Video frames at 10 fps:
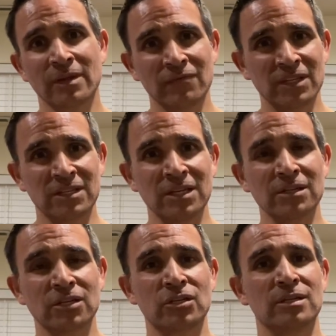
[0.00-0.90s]
This
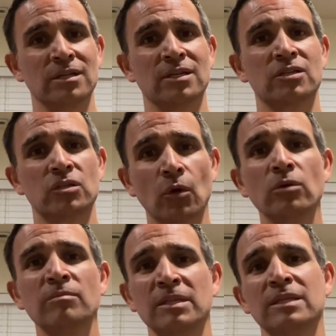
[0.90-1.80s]
condition is so
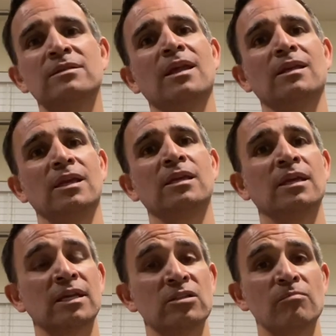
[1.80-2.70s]
debilitating, it can
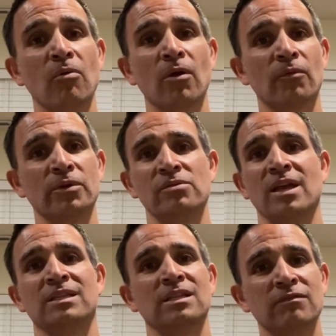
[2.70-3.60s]
get to the point where you
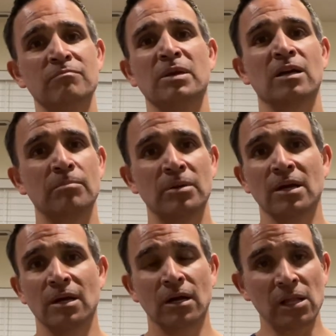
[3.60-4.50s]
can't even pick up
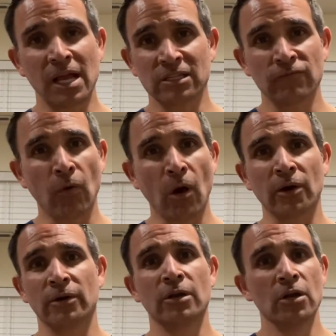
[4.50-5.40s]
a glass of
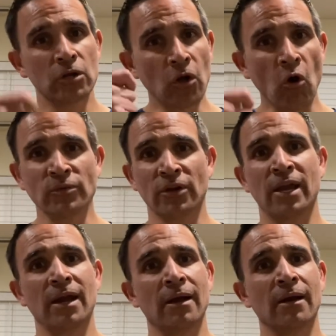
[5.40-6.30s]
water, comb your
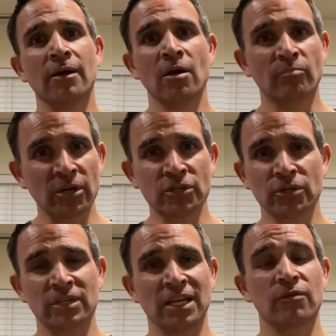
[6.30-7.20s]
hair, brush your
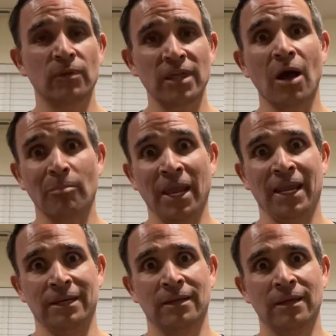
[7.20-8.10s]
teeth without pain.